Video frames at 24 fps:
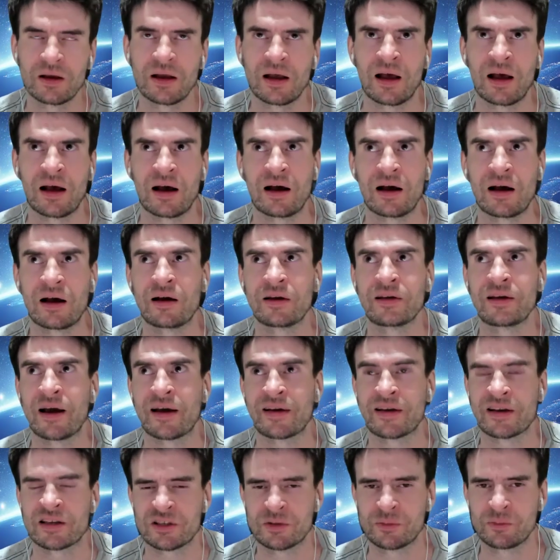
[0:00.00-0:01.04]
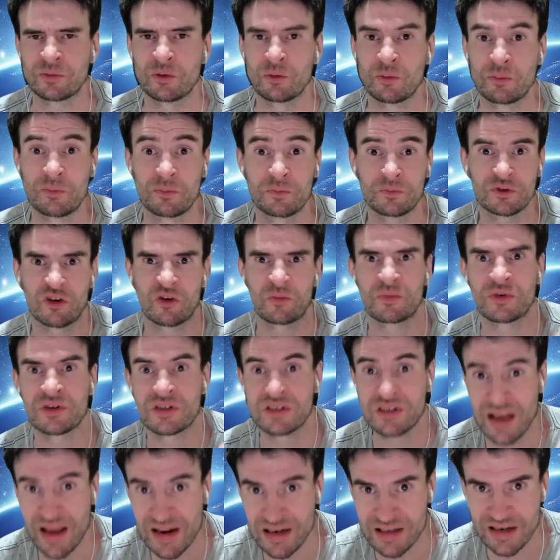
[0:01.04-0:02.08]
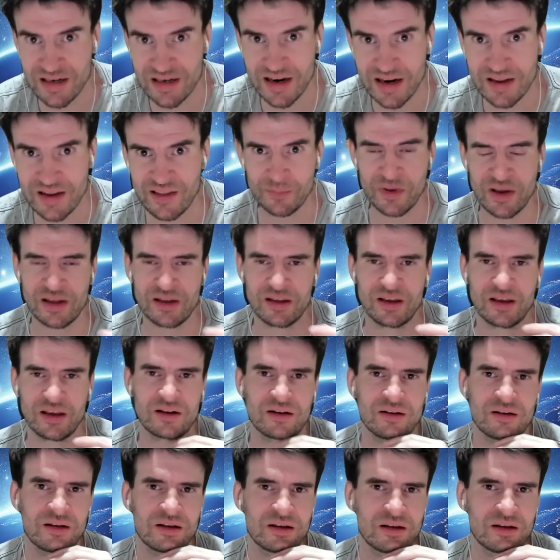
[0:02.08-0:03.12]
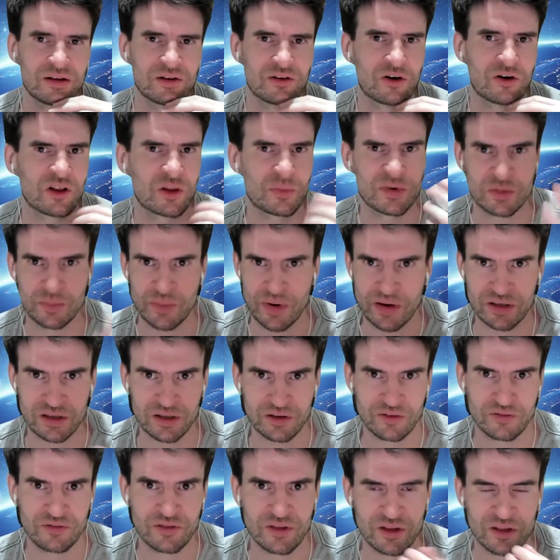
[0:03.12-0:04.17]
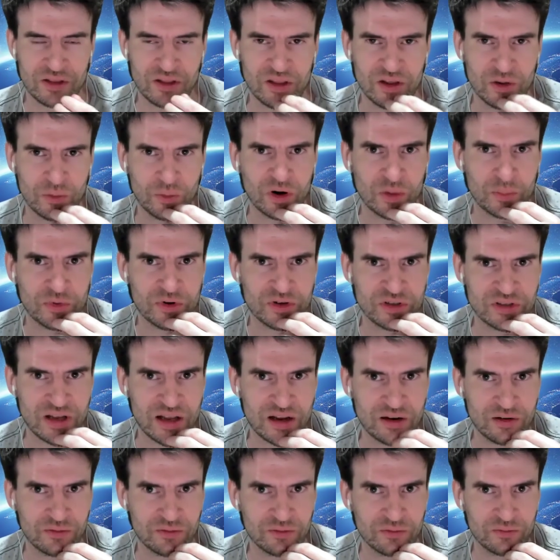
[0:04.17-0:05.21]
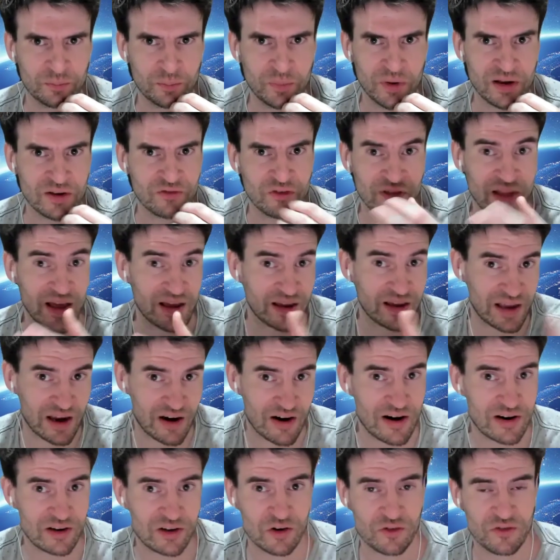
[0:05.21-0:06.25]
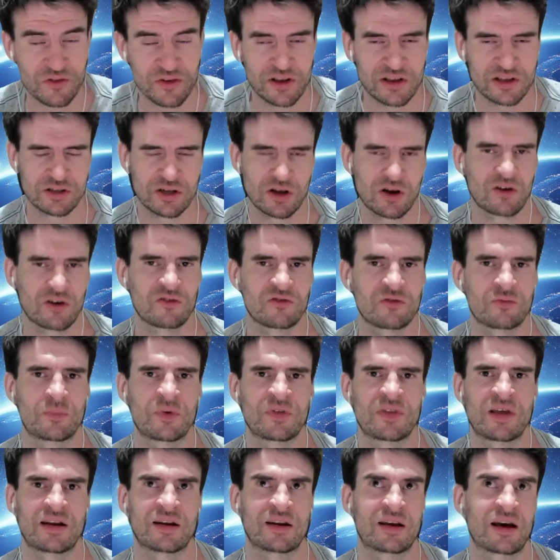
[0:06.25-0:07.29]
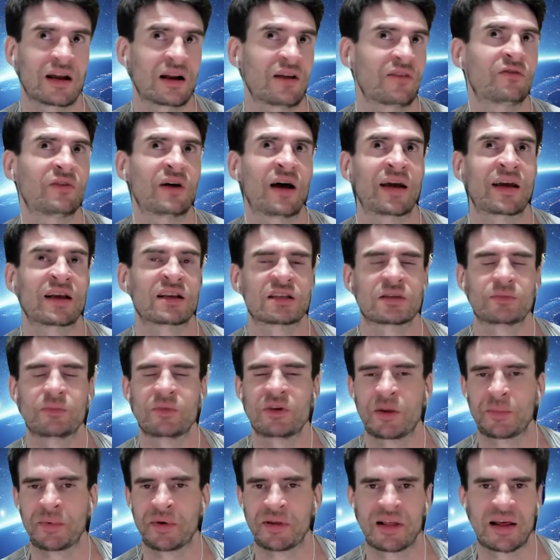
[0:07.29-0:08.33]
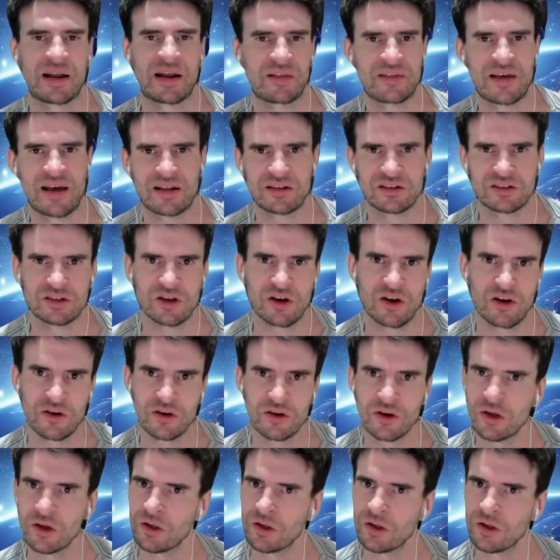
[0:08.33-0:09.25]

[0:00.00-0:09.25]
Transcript: yeah, I guess sort of presenting the opinion or the perspective that you want to present, right, for that character or for yourself, but then kind of, I guess, manipulating that. So,